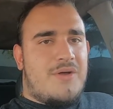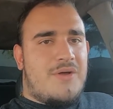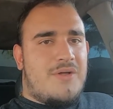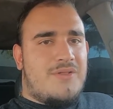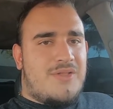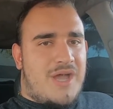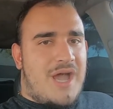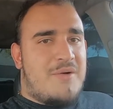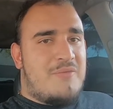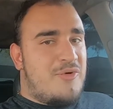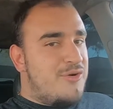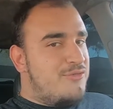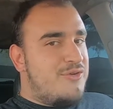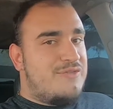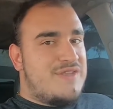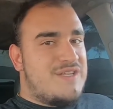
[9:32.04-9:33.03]
the
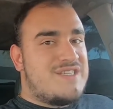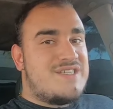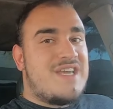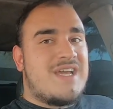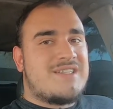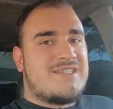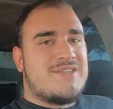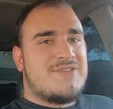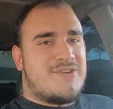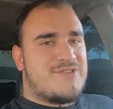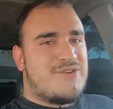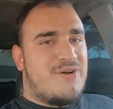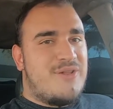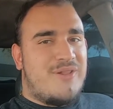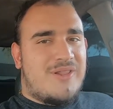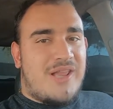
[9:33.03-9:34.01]
M156 is also
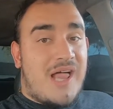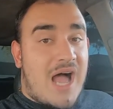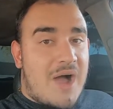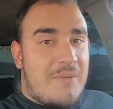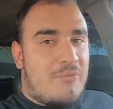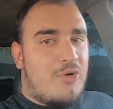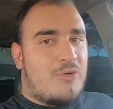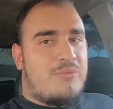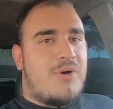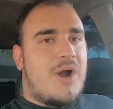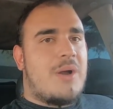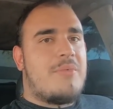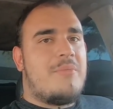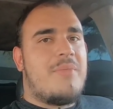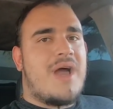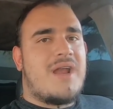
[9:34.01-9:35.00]
a lot more
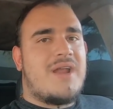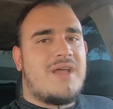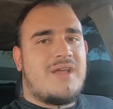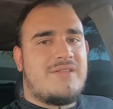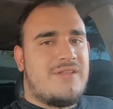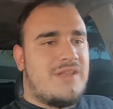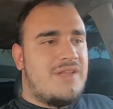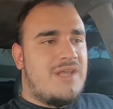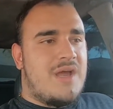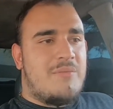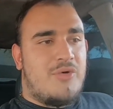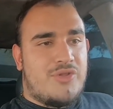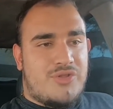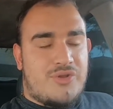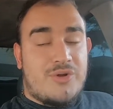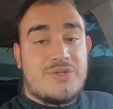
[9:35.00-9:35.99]
problematic than the
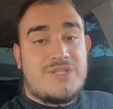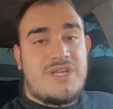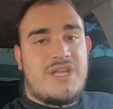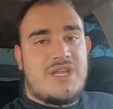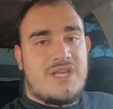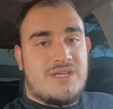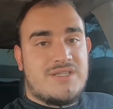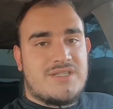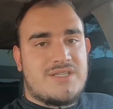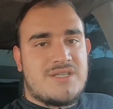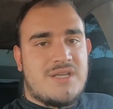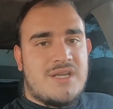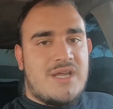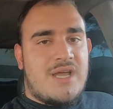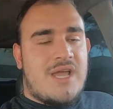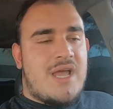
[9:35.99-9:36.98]
M113 is.
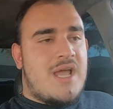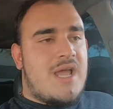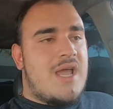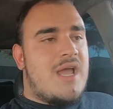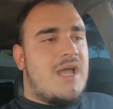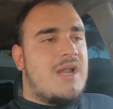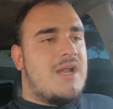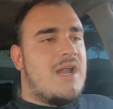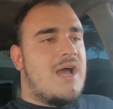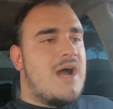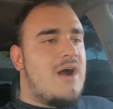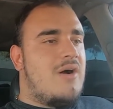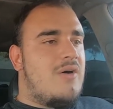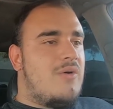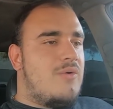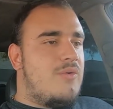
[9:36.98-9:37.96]

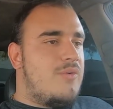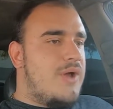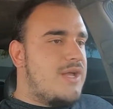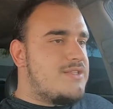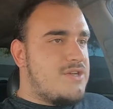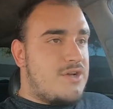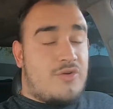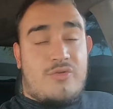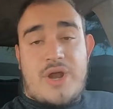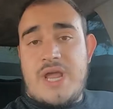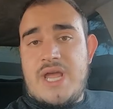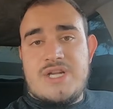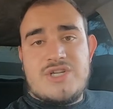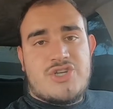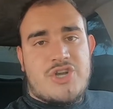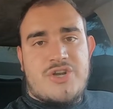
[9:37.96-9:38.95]
Now, it's a great
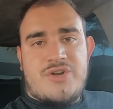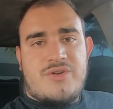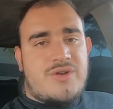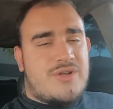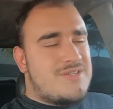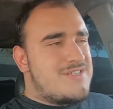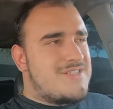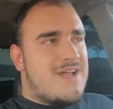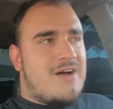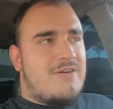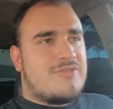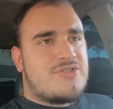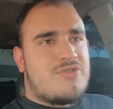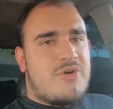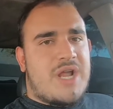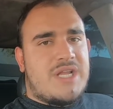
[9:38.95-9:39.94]
engine,
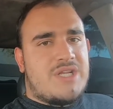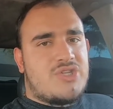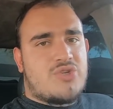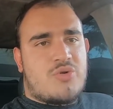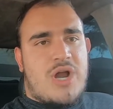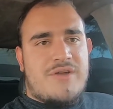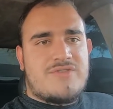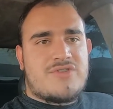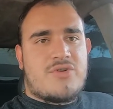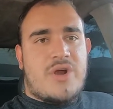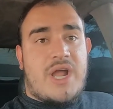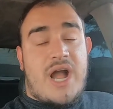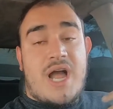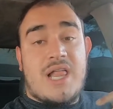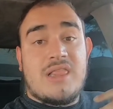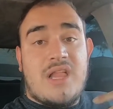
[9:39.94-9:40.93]
sounds great, drives great.
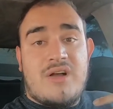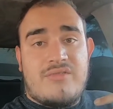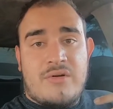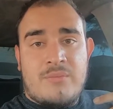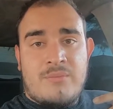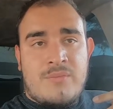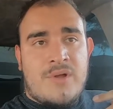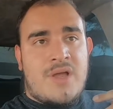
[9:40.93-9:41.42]
I love them.